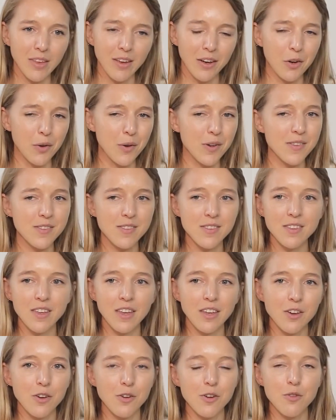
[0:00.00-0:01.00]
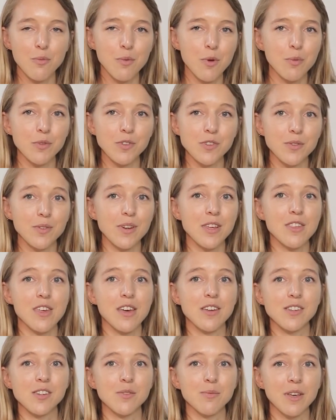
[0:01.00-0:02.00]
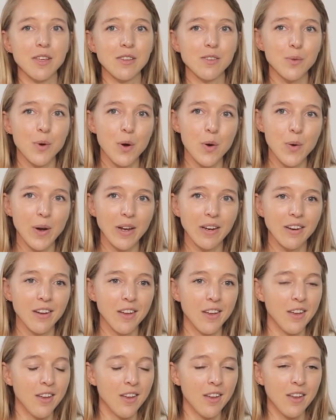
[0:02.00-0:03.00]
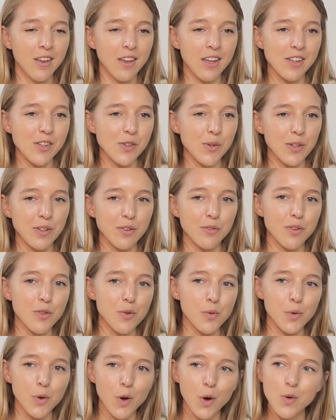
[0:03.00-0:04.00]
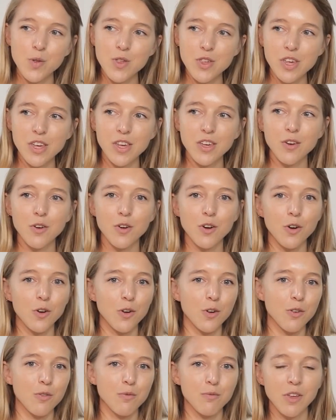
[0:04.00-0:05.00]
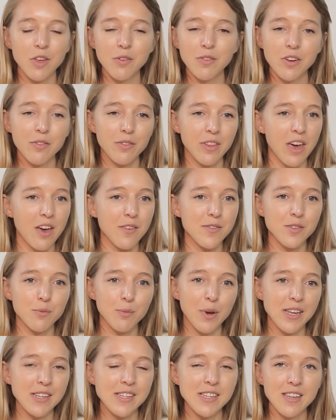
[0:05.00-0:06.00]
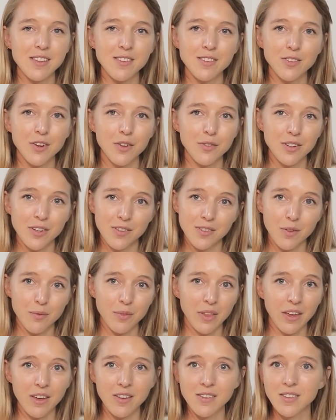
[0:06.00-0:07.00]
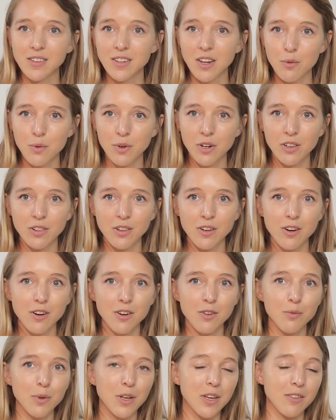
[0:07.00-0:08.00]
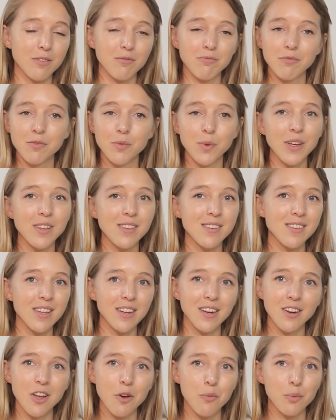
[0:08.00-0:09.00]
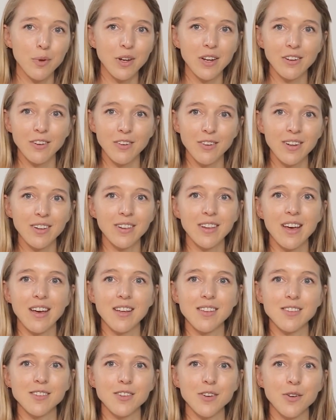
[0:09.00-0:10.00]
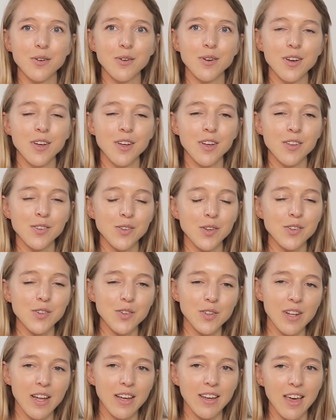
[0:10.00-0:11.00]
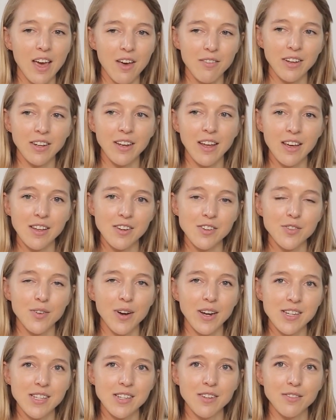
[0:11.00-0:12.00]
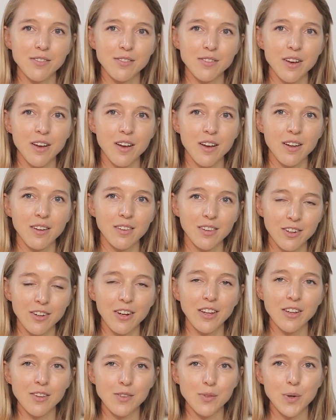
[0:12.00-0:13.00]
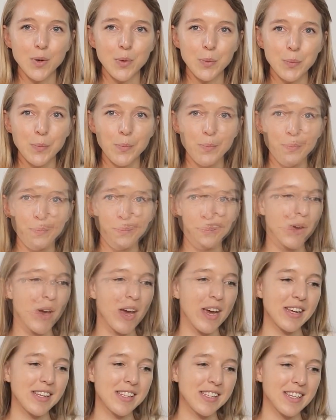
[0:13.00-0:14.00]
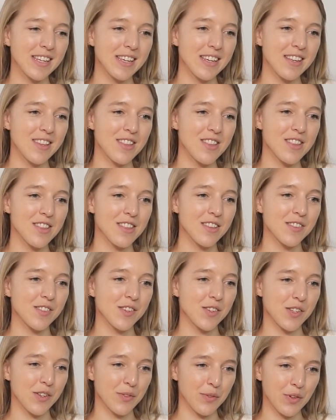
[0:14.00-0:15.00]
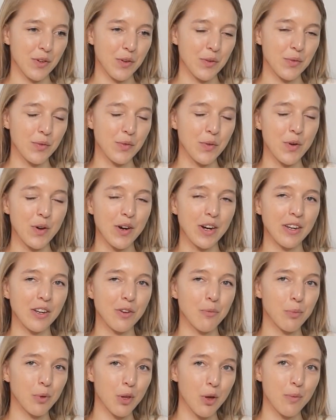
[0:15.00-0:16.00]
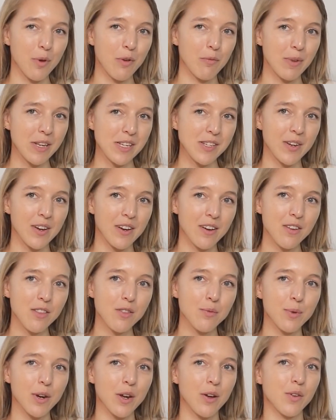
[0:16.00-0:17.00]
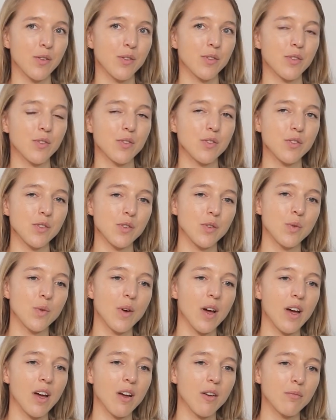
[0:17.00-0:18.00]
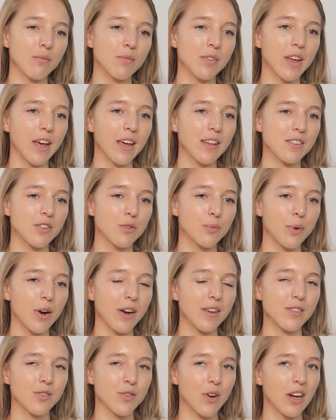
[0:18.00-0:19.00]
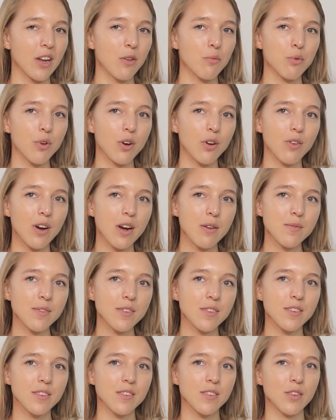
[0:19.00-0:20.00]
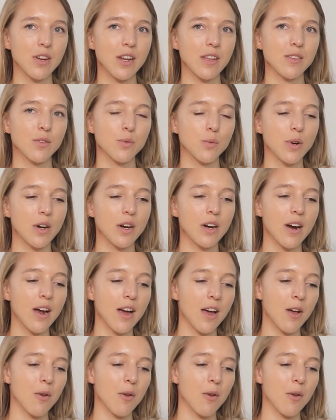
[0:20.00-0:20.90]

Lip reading: I always encourage people to reach out to me as well and do individual coaching, or even if they have some ideas, if there's something else that they want to learn, we can set that up, we can look at that. So I do like having that interactive learning as well. So I teach the Certificate 4 and Diploma of Mental Health, but I also do the enterprise training programs. So that's where